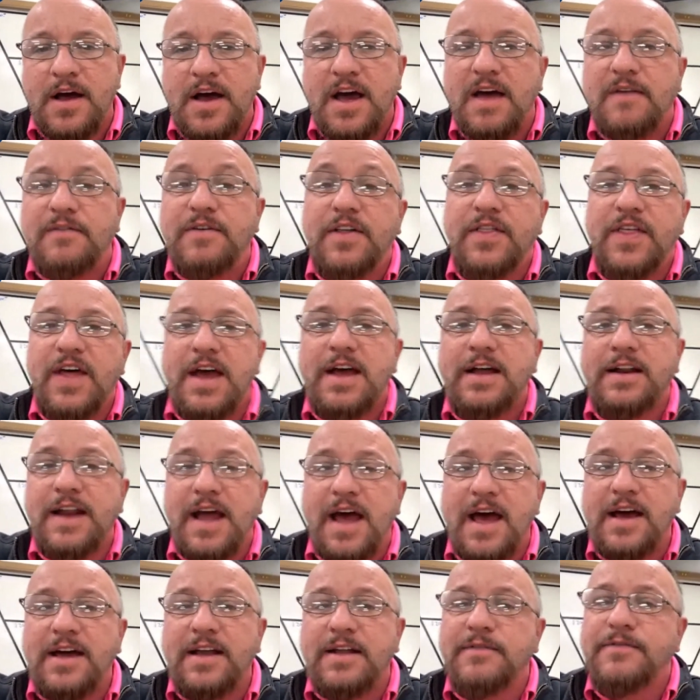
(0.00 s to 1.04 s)
If you think
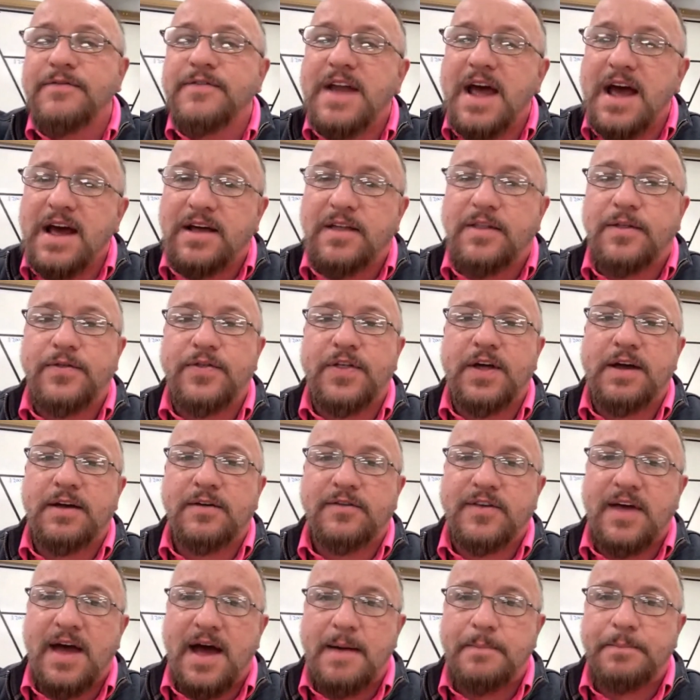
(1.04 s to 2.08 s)
negative, negative
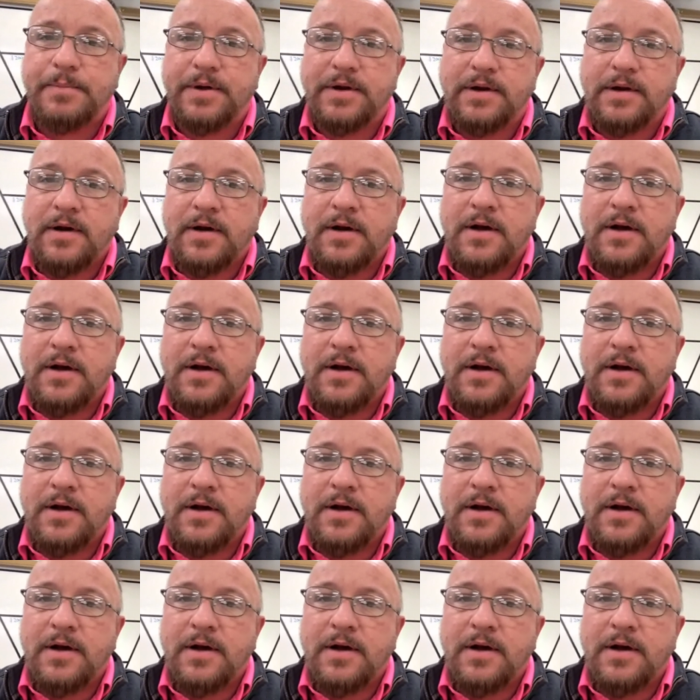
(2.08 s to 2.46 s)
things happen.